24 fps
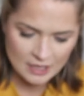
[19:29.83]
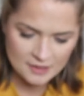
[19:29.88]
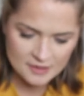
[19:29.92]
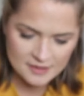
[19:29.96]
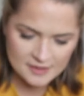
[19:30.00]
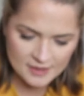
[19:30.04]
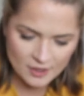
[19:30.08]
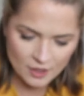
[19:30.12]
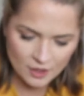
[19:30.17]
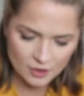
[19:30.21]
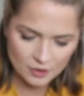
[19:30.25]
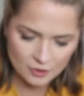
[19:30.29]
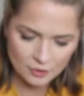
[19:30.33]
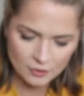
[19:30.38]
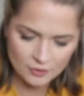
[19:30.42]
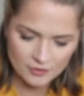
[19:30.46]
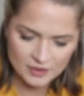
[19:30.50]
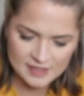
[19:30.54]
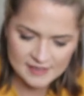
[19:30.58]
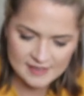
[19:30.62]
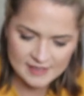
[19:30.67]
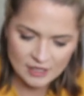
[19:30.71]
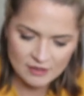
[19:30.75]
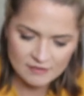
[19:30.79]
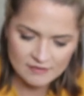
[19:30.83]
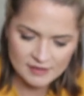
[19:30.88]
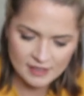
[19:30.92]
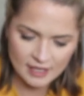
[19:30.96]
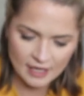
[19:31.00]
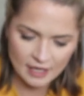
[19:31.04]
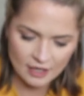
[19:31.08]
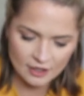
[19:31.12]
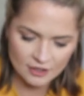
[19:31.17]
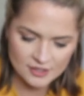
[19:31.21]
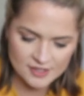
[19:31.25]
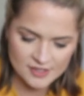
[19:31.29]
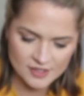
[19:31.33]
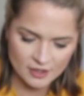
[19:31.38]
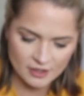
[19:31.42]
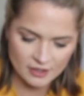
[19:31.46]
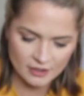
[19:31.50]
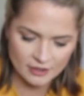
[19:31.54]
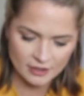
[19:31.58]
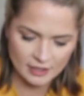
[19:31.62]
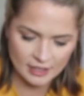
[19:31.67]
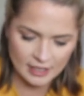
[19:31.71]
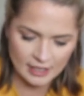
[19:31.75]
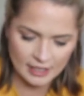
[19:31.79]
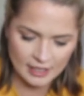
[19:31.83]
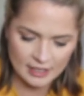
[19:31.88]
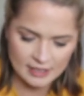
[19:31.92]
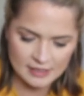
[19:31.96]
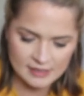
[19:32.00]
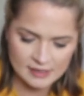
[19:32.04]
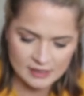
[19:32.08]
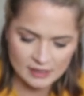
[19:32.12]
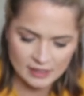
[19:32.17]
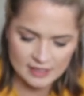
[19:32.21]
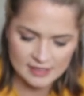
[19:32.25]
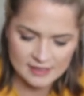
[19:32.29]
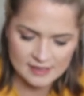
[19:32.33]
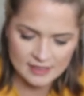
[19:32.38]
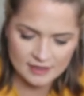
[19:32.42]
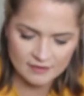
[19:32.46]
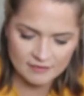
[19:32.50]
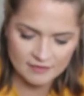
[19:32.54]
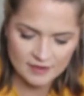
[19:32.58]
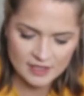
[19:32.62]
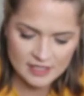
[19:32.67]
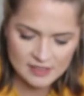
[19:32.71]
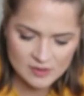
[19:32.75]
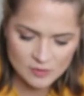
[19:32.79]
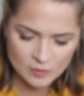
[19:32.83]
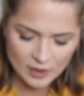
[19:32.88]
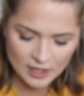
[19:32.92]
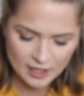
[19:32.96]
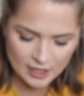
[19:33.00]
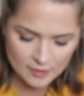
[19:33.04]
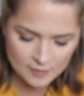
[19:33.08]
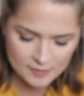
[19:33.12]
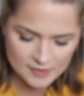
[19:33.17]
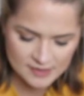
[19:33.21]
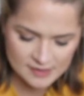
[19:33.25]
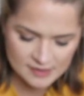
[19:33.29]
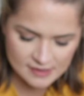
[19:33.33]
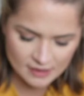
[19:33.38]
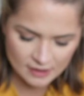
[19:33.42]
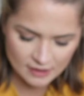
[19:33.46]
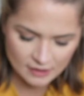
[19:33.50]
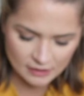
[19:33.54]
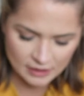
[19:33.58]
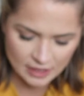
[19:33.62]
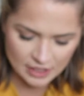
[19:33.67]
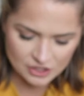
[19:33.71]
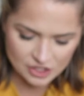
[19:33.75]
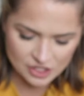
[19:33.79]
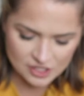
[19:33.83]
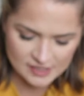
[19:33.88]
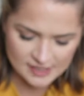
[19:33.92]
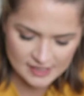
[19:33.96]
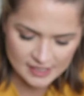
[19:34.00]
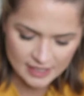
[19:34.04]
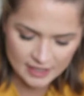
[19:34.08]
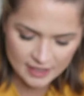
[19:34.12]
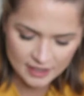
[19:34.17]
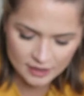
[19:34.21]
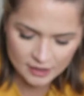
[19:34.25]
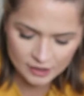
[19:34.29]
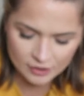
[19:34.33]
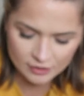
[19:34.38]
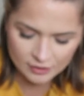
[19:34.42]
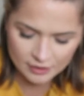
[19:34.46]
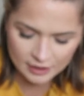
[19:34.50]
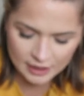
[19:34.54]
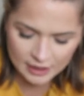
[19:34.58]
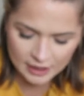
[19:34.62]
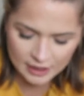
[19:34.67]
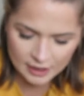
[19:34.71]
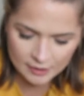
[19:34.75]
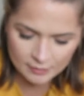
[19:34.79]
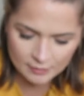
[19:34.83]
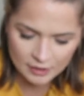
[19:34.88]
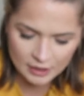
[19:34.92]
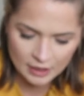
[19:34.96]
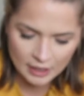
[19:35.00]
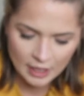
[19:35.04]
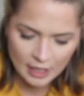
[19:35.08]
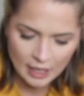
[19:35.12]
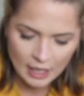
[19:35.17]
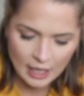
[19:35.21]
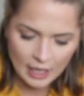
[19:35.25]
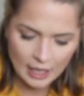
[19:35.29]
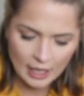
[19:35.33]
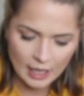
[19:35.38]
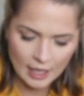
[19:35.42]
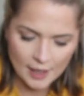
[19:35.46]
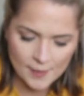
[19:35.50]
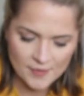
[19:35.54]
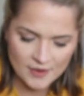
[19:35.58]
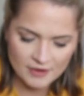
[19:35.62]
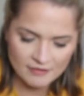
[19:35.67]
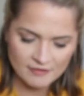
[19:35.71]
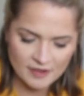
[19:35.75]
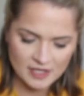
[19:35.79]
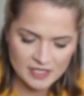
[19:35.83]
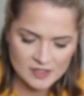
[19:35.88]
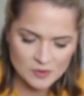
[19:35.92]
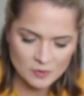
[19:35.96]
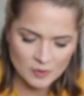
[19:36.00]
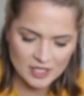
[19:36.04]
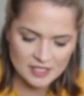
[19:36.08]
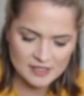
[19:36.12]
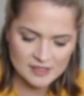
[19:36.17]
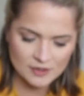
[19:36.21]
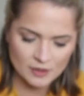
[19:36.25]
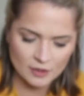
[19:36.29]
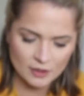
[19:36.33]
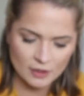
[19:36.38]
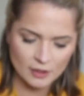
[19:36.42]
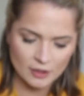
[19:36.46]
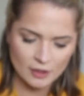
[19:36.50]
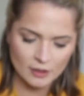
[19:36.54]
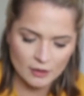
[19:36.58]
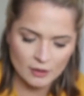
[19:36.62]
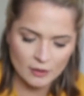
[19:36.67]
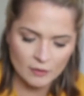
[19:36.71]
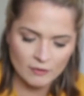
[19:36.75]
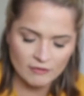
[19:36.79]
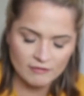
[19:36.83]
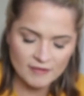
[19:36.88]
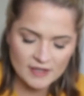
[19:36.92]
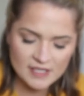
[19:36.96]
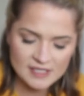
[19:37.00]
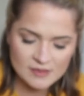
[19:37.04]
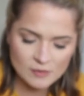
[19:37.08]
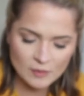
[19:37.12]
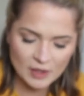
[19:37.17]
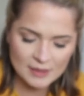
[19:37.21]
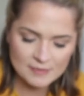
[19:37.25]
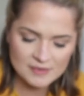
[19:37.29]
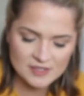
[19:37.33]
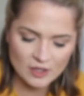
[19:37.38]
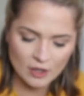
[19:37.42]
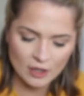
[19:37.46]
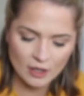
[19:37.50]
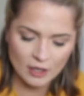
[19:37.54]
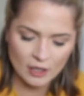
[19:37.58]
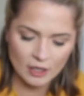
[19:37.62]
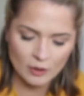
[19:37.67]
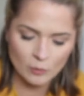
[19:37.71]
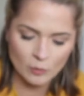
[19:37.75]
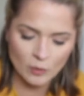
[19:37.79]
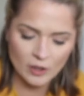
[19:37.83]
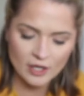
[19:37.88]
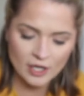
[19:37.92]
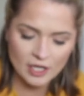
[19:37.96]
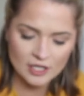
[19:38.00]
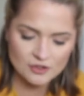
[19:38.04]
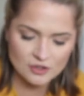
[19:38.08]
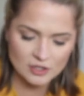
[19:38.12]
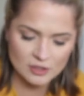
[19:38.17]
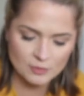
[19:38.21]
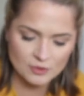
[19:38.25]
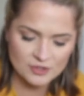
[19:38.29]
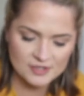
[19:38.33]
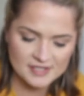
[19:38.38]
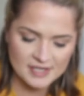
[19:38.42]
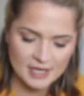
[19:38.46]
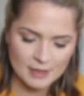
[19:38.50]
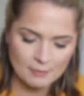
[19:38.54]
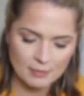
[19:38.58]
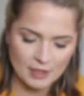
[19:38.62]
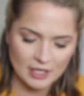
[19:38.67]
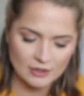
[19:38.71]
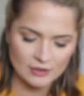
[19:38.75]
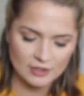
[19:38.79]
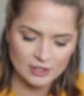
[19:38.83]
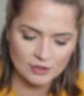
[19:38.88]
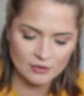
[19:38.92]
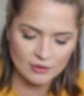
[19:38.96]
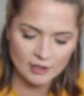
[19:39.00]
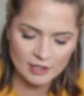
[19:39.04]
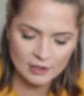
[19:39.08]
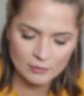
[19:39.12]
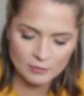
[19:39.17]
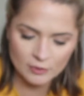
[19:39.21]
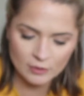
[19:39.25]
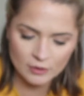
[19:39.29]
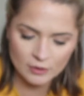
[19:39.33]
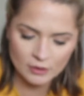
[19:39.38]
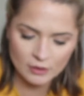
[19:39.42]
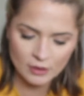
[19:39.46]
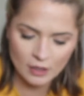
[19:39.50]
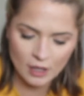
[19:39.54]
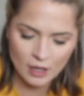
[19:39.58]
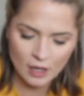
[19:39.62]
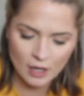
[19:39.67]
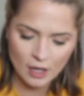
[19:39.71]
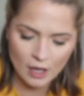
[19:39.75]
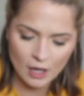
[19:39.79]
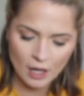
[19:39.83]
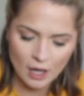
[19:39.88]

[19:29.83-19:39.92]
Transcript: So the self-care starter kit is cleansing face wipes, luscious hand cream. The face wipes are 100% biodegradable,